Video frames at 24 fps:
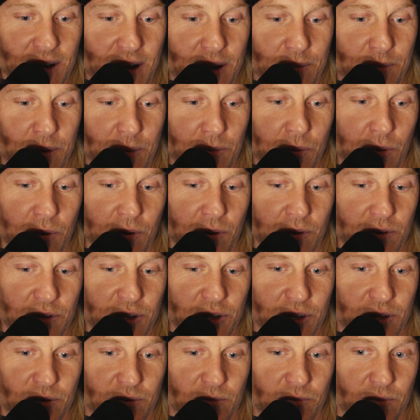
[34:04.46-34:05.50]
a lot of people
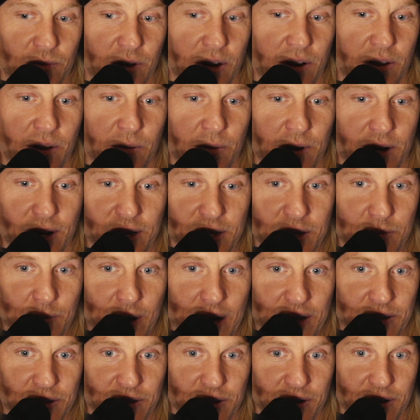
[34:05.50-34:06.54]
just, they want to get
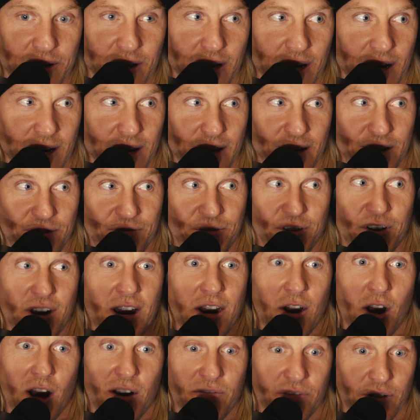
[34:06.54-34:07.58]
sponsored. And if they're
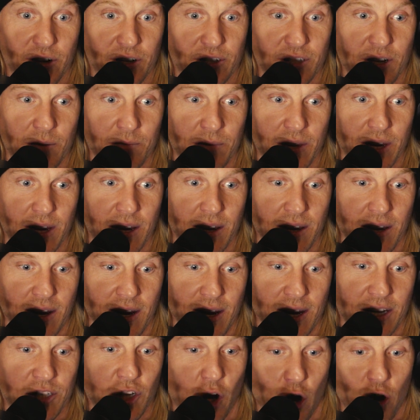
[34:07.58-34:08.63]
not offering something,
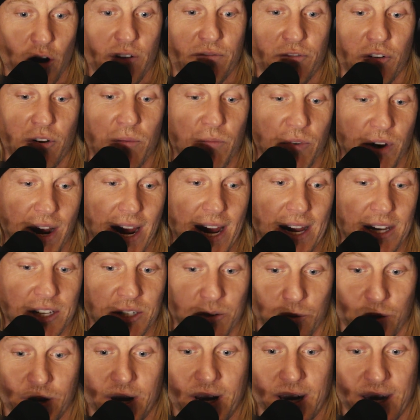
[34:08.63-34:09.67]
it's hard for a brand
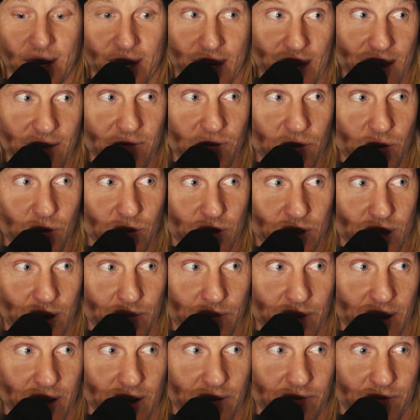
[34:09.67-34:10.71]
to want to give you something